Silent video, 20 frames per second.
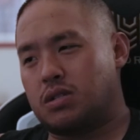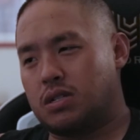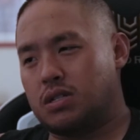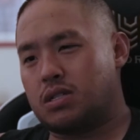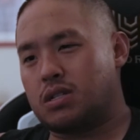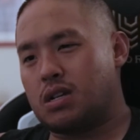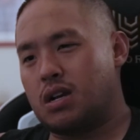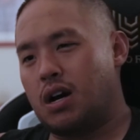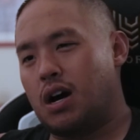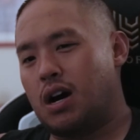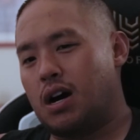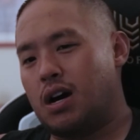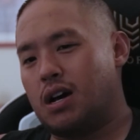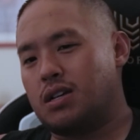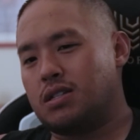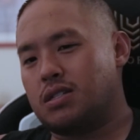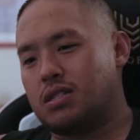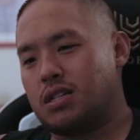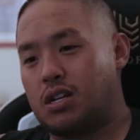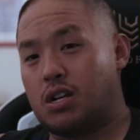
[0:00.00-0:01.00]
just
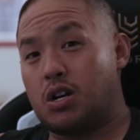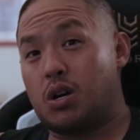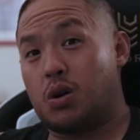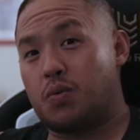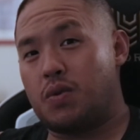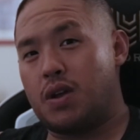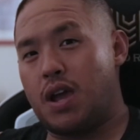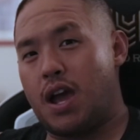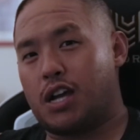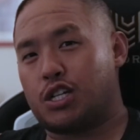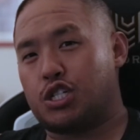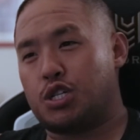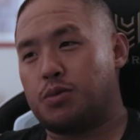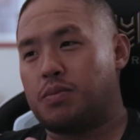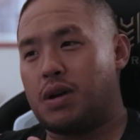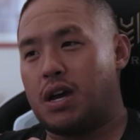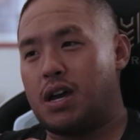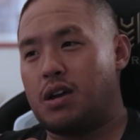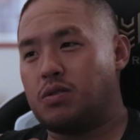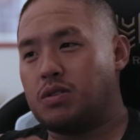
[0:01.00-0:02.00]
cause, a reaction bite.